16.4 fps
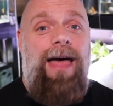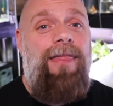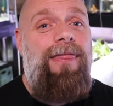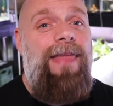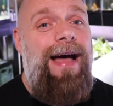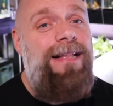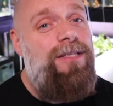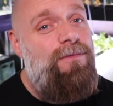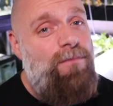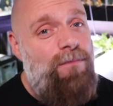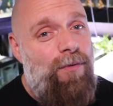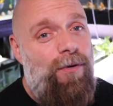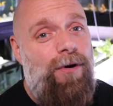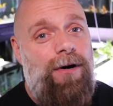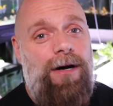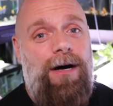that's
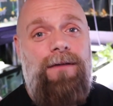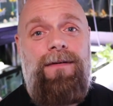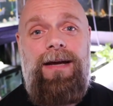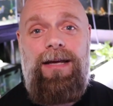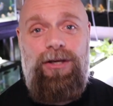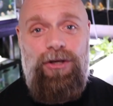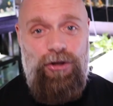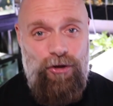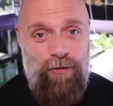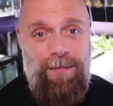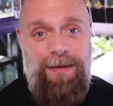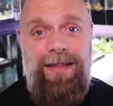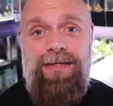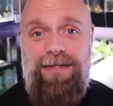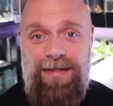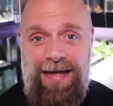more of a
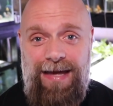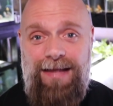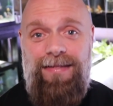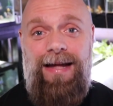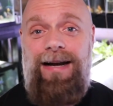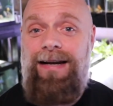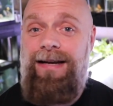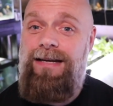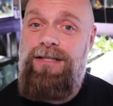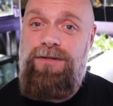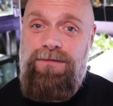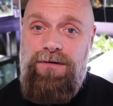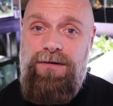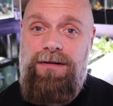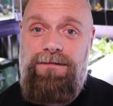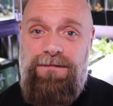human thing than it is
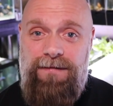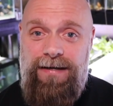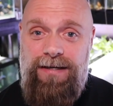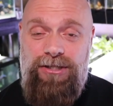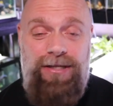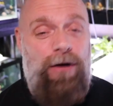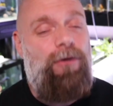for the fish.